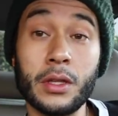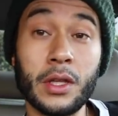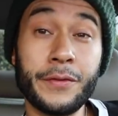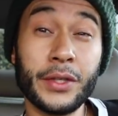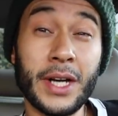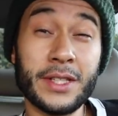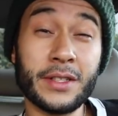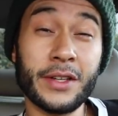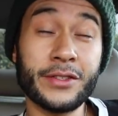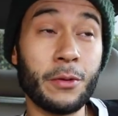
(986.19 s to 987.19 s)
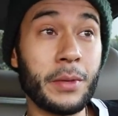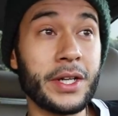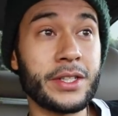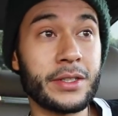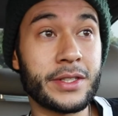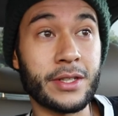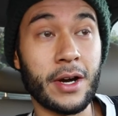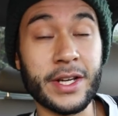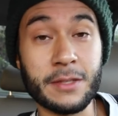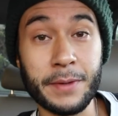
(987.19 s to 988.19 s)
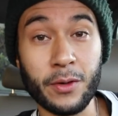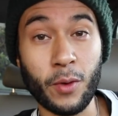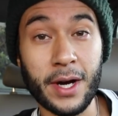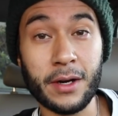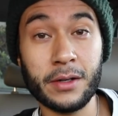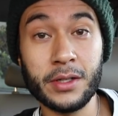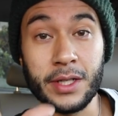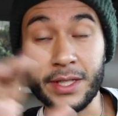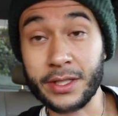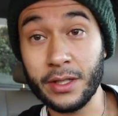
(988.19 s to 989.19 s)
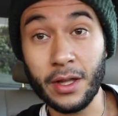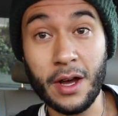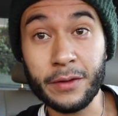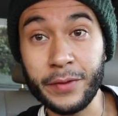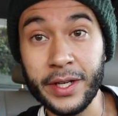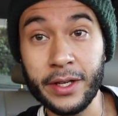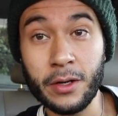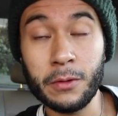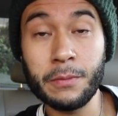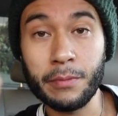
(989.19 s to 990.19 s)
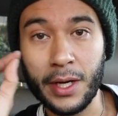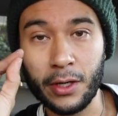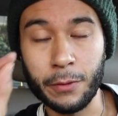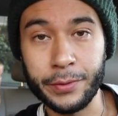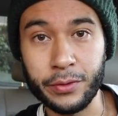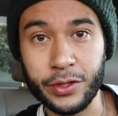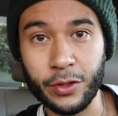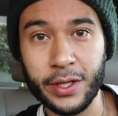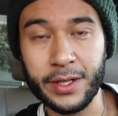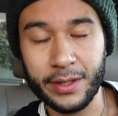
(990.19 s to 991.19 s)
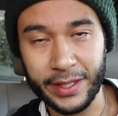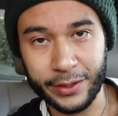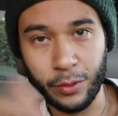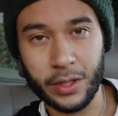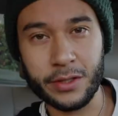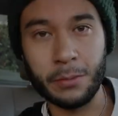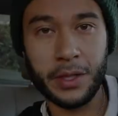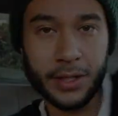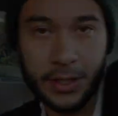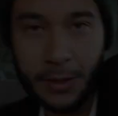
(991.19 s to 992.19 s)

Love you guys all so much. Sorry it's been a while. This is a long video. I hope you enjoy it. Thank you all so much.